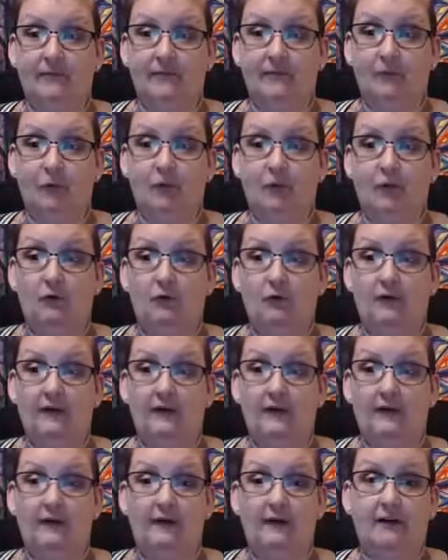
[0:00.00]
what do we
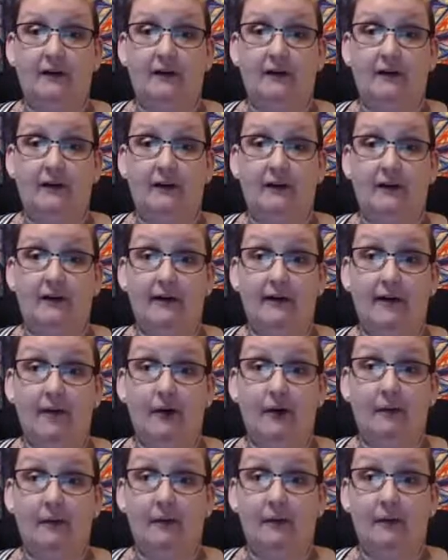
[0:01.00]
like to call it, an
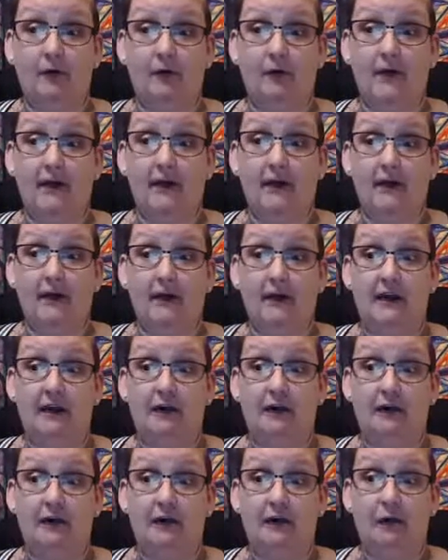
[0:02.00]

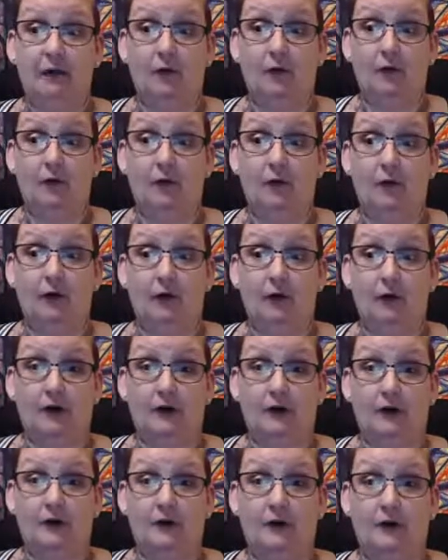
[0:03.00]
upgrade
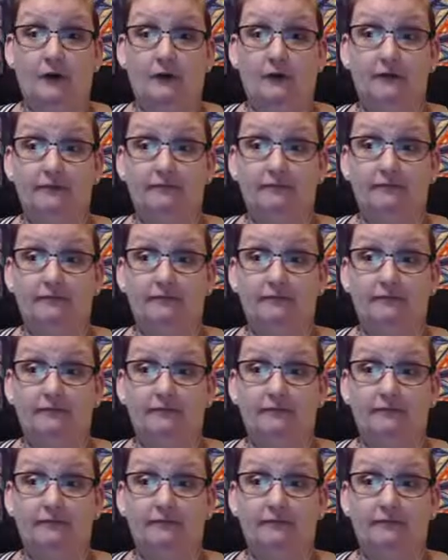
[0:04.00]
or